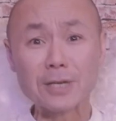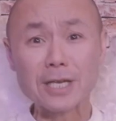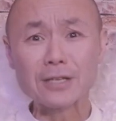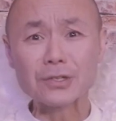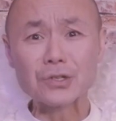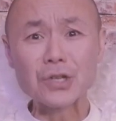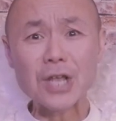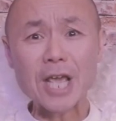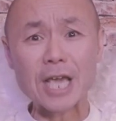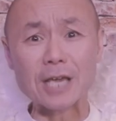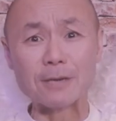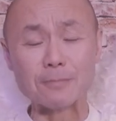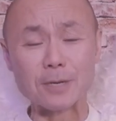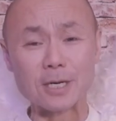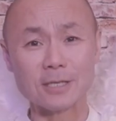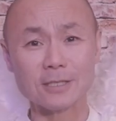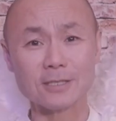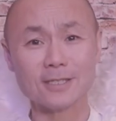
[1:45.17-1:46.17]
be His name,
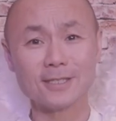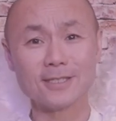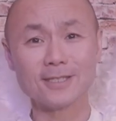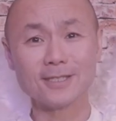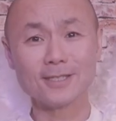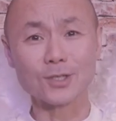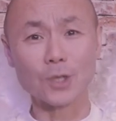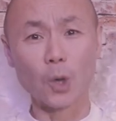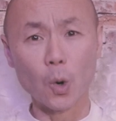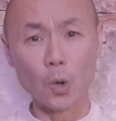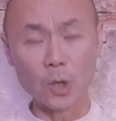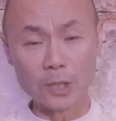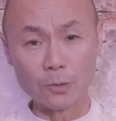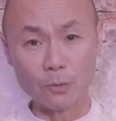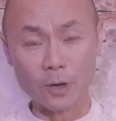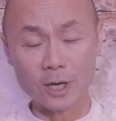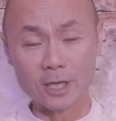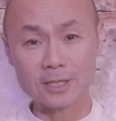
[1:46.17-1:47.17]
the Holy
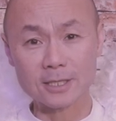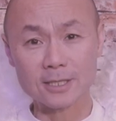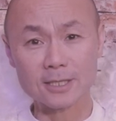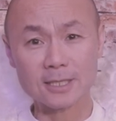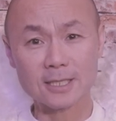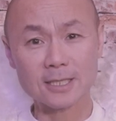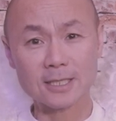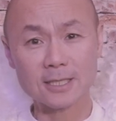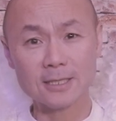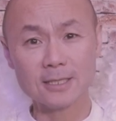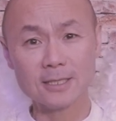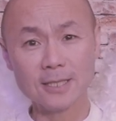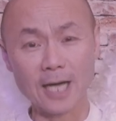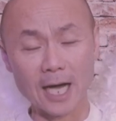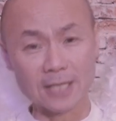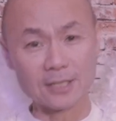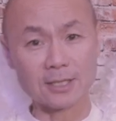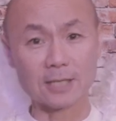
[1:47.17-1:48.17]
One.
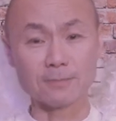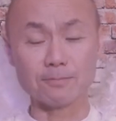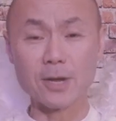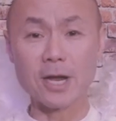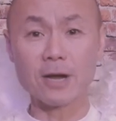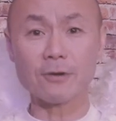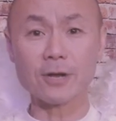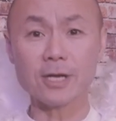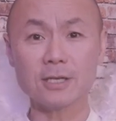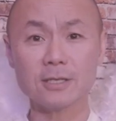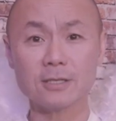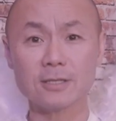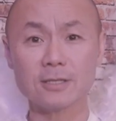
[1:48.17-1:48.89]
I said, Mary,